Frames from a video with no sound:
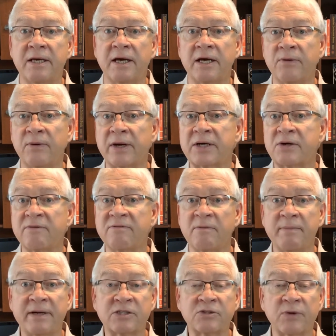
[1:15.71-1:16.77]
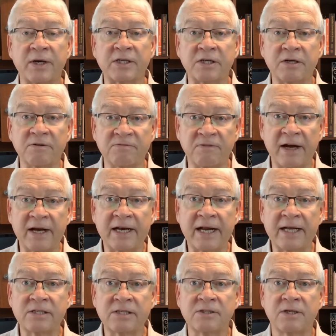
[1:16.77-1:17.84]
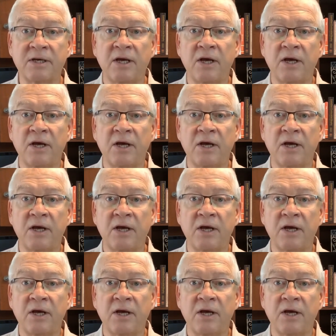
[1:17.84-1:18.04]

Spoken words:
Director of Administration and Finance,